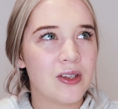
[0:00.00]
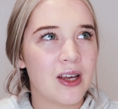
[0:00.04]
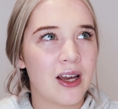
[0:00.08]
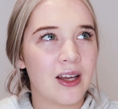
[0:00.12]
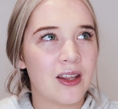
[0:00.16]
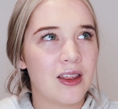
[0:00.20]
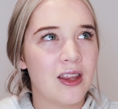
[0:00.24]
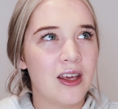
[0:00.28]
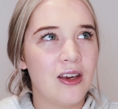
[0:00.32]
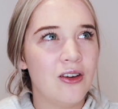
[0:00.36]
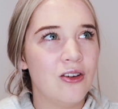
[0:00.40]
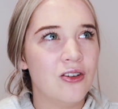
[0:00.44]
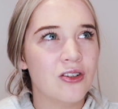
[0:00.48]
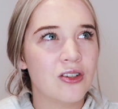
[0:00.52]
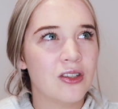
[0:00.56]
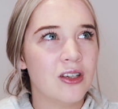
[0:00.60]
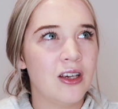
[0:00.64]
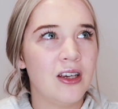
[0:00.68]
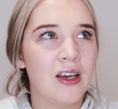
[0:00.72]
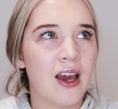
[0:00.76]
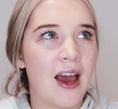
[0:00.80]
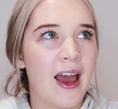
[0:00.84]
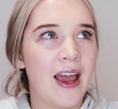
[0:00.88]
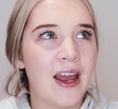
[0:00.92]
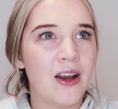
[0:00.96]
Like they're
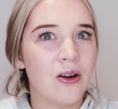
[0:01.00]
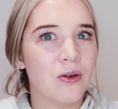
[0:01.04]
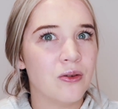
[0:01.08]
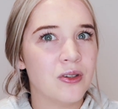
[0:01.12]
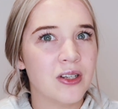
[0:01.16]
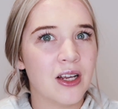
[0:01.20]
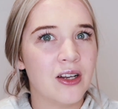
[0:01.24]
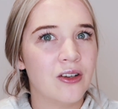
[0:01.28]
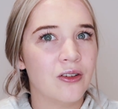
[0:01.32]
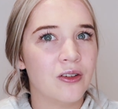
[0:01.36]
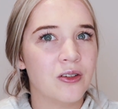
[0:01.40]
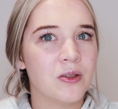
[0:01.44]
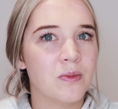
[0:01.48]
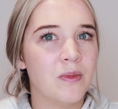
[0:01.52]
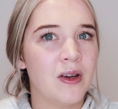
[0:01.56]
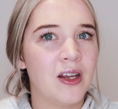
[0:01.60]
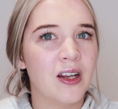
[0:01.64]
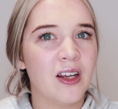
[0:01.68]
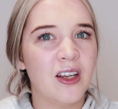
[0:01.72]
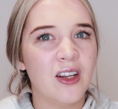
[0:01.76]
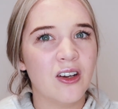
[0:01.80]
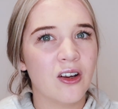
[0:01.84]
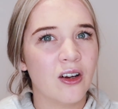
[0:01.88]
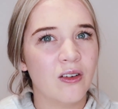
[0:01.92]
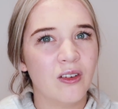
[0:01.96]
usually $8 or $10 a meter.
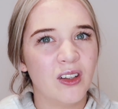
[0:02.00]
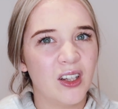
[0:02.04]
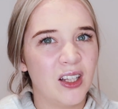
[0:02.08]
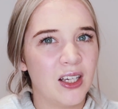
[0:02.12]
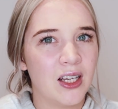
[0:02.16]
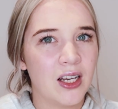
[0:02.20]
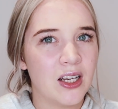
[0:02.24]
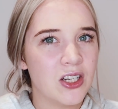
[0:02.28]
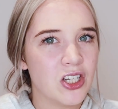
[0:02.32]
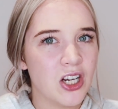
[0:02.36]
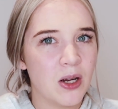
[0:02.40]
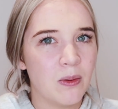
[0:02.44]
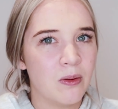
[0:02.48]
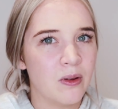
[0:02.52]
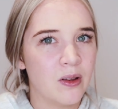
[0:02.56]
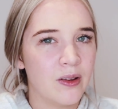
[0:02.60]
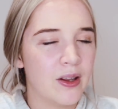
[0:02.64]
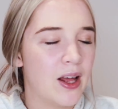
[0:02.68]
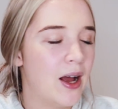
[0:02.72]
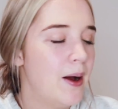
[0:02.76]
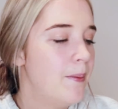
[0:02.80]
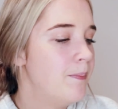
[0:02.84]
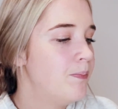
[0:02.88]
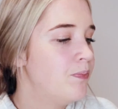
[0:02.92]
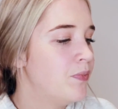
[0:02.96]
You don't really get it cheaper than
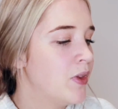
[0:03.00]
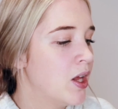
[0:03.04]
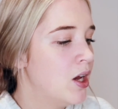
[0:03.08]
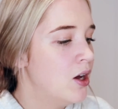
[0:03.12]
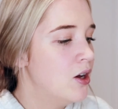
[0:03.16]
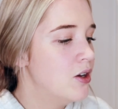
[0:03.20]
that.